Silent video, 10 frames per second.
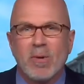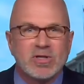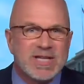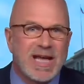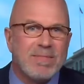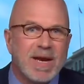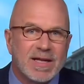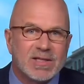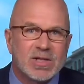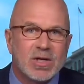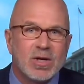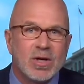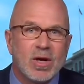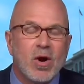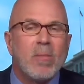Almost 10 minutes
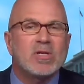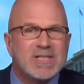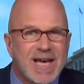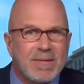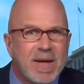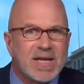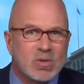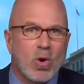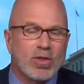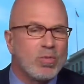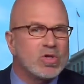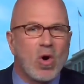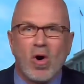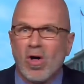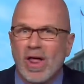worth was
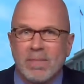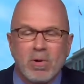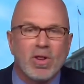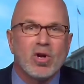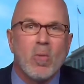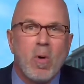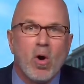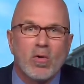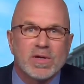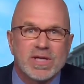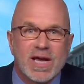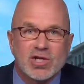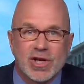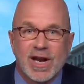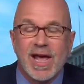all on political
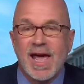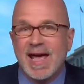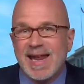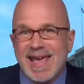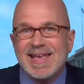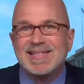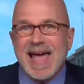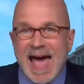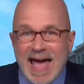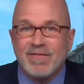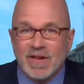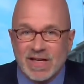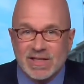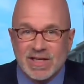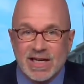polarization and his
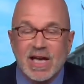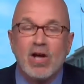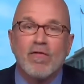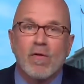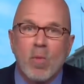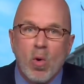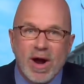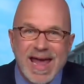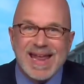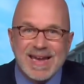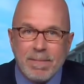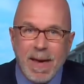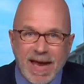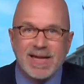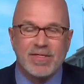advocacy for more
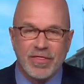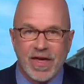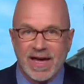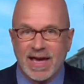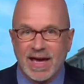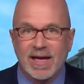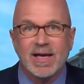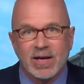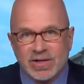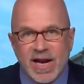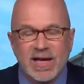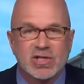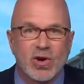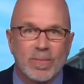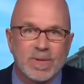independent thinking. Here's an
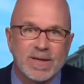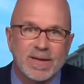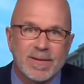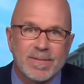excerpt.